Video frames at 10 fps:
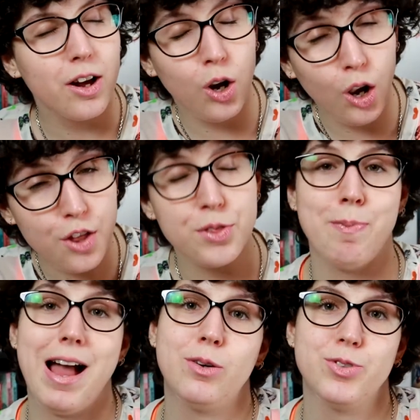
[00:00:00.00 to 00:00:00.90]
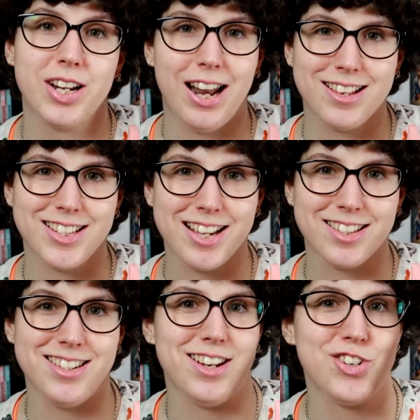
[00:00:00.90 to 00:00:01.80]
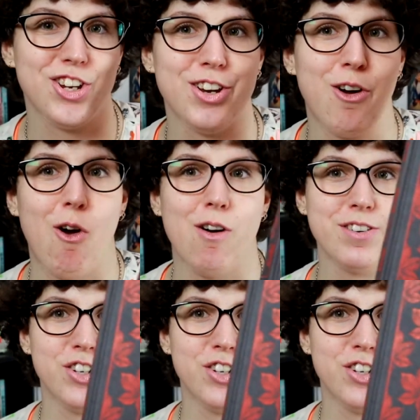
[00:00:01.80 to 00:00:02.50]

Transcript: cloth-bound classics edition of